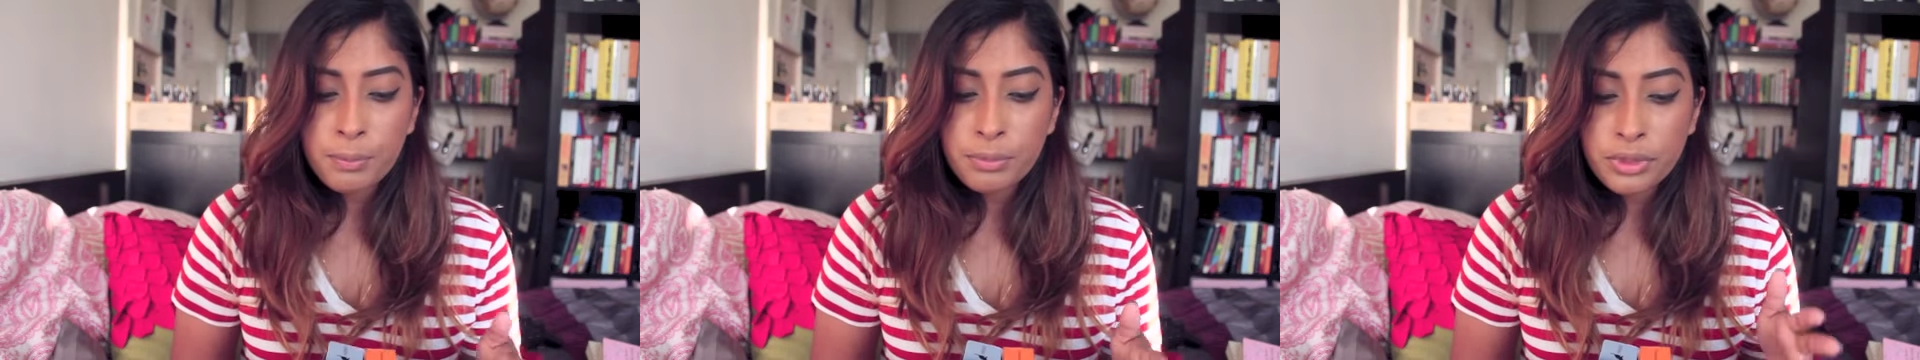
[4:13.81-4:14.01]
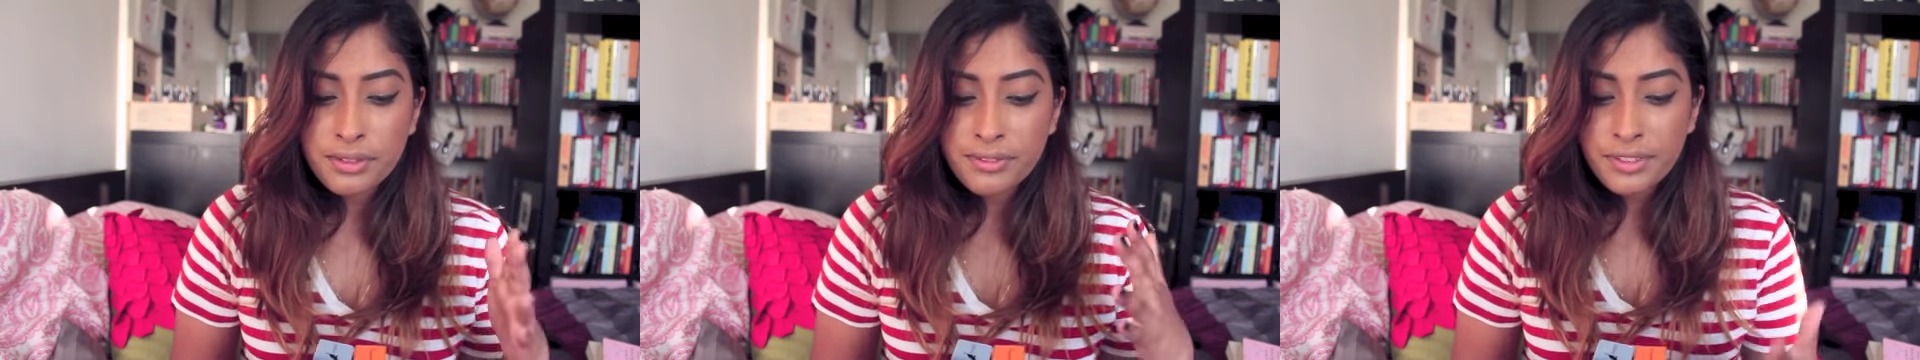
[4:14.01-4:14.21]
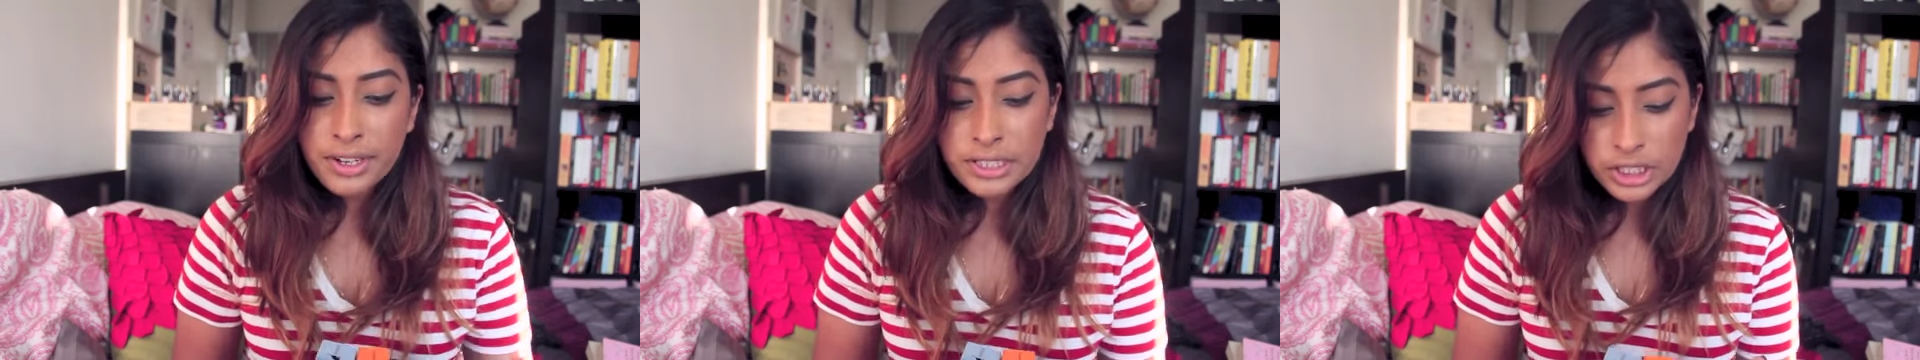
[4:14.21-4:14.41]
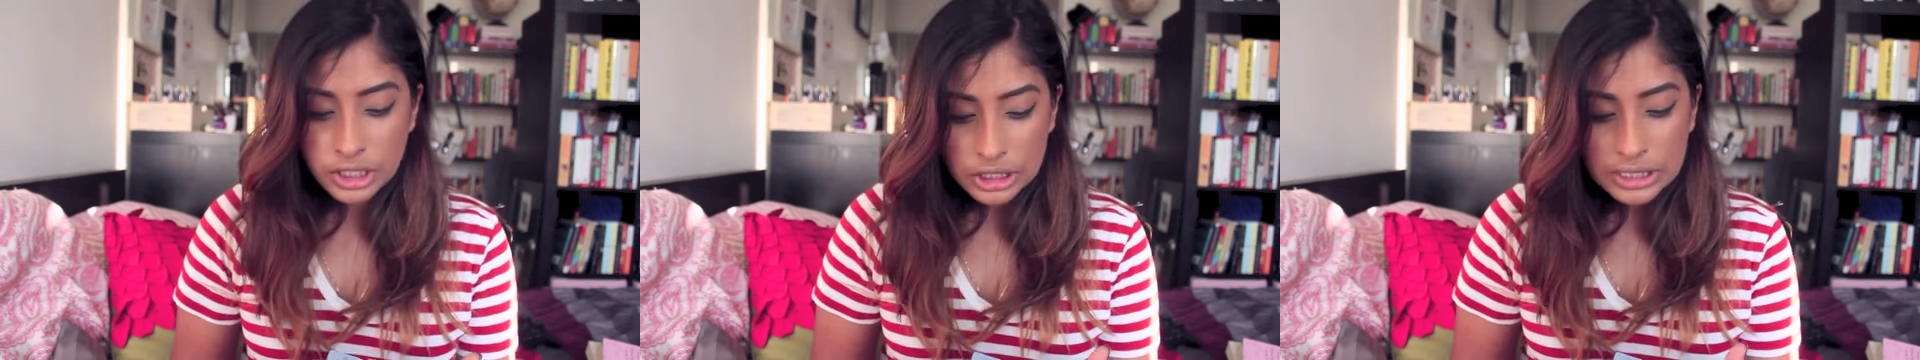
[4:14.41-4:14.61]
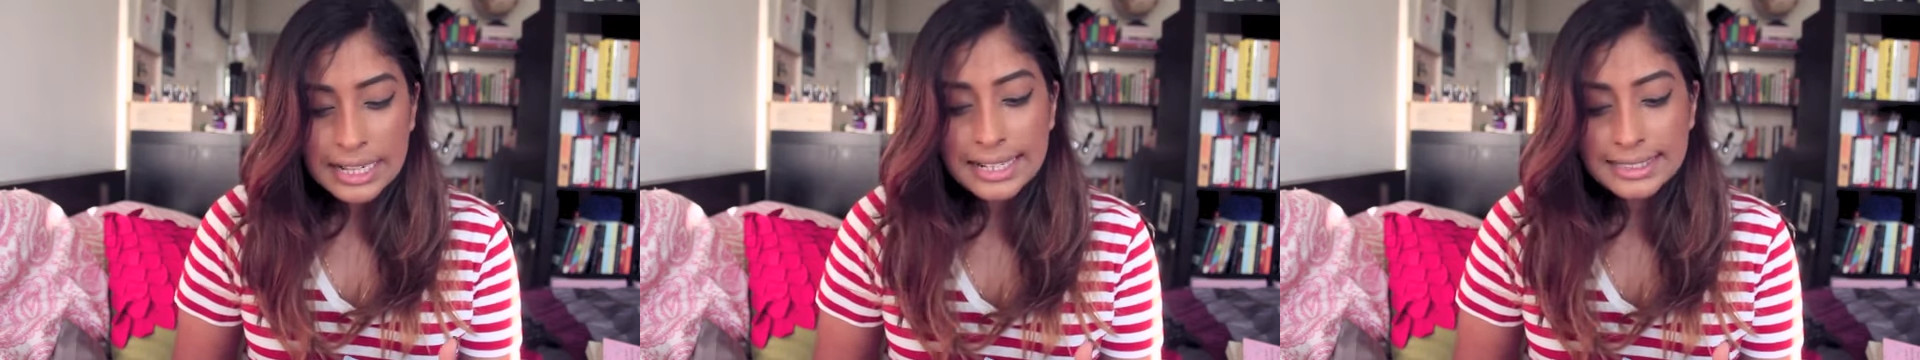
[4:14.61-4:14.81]
the Vintage
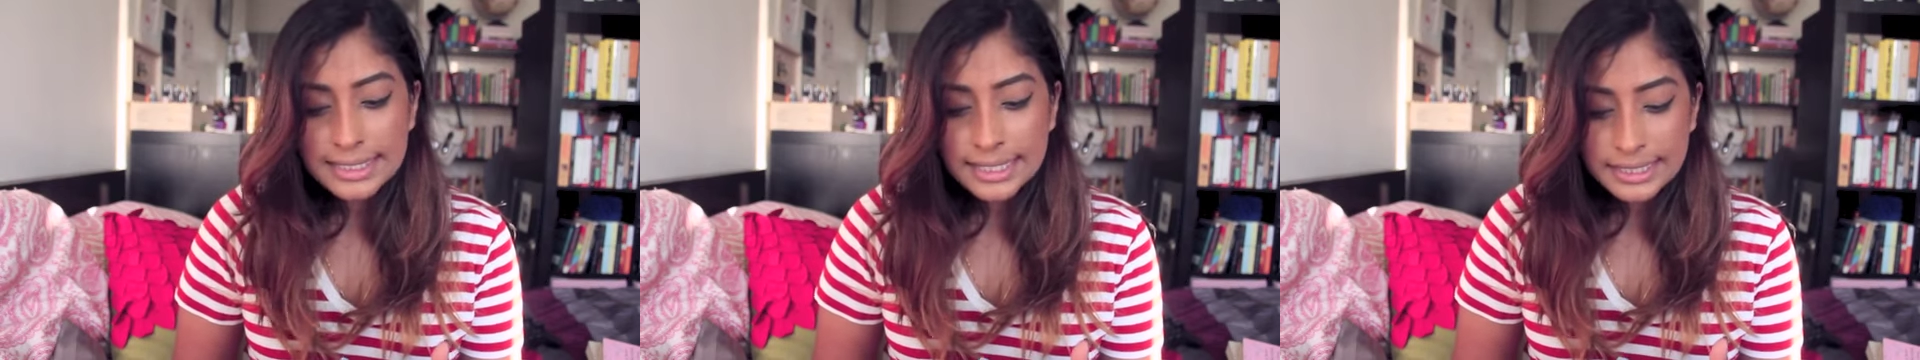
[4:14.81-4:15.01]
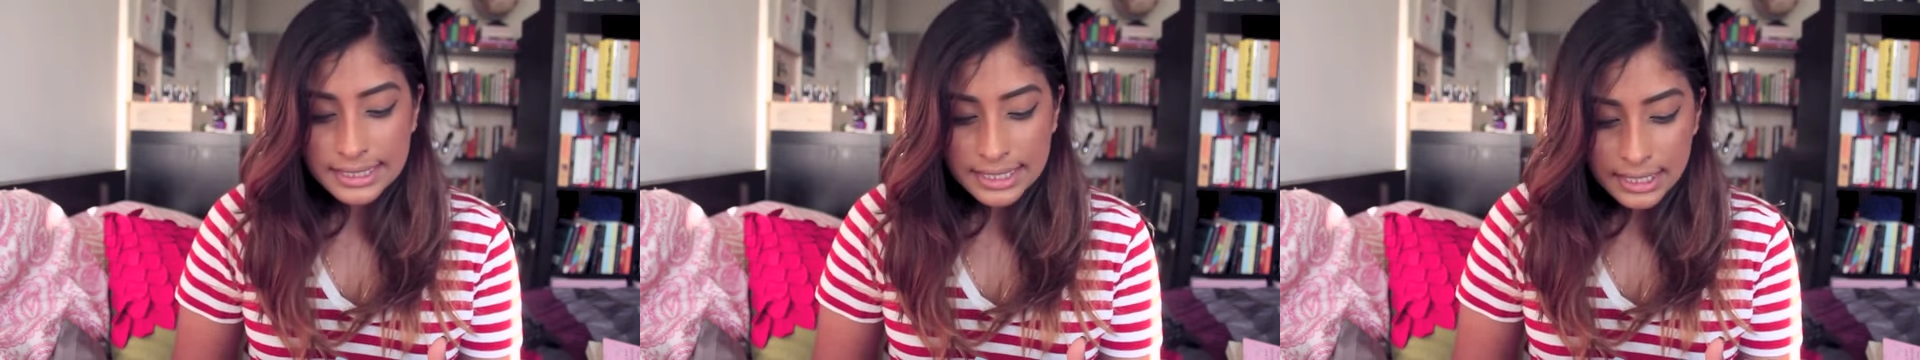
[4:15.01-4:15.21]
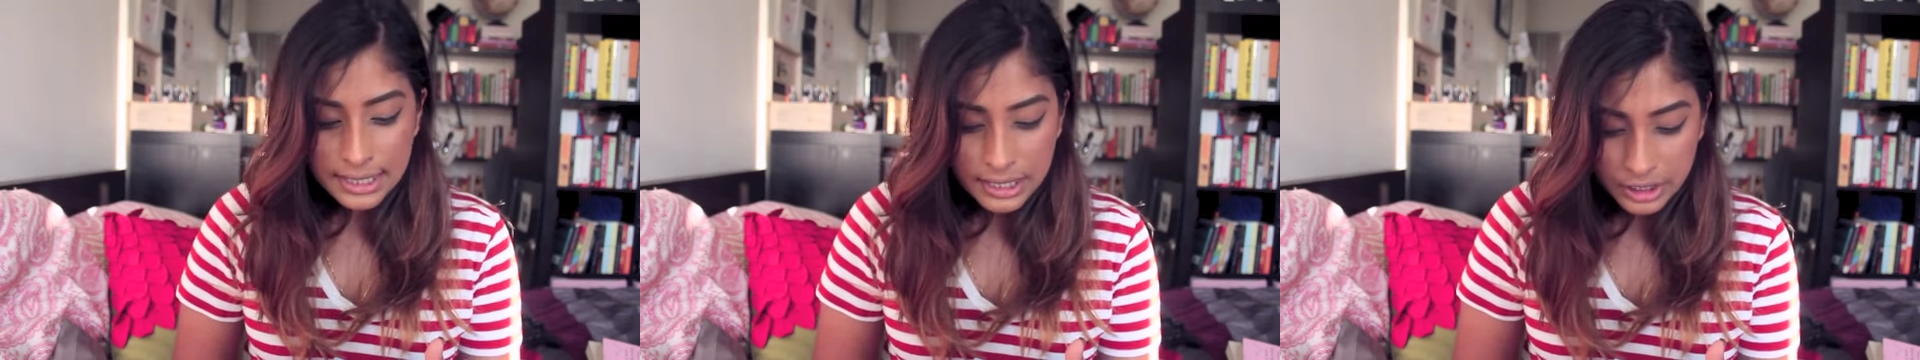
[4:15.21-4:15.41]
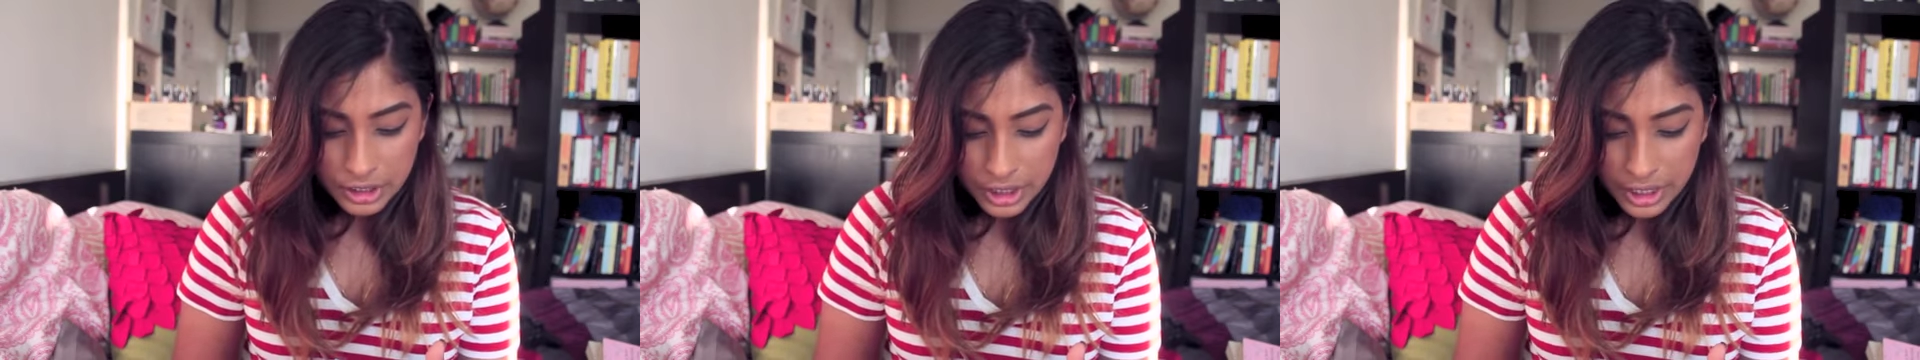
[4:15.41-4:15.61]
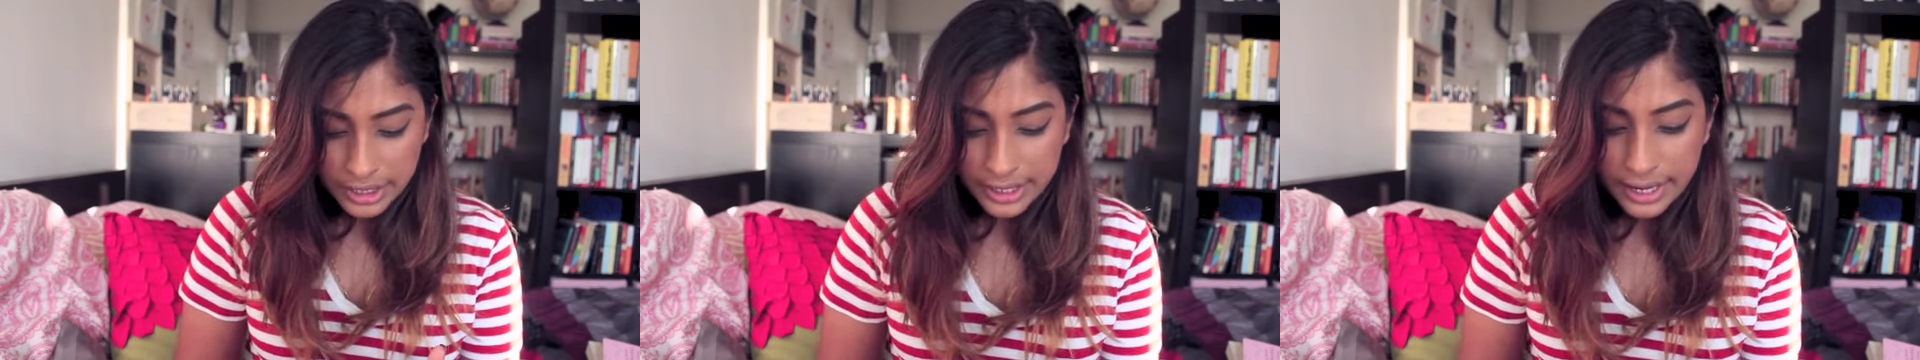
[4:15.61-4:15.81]
Classics
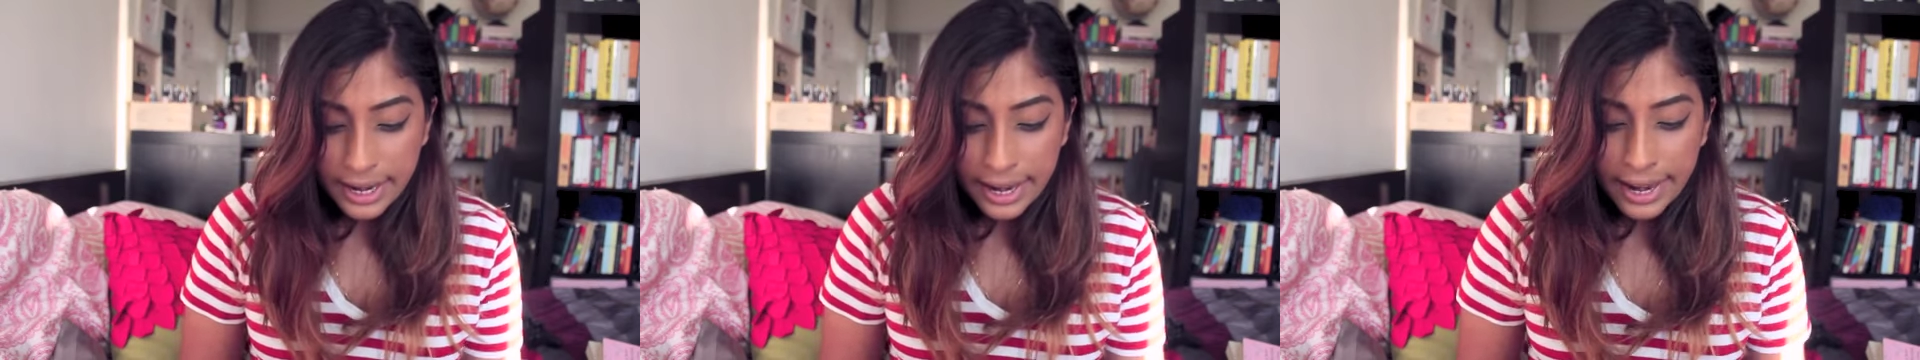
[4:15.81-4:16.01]
collection,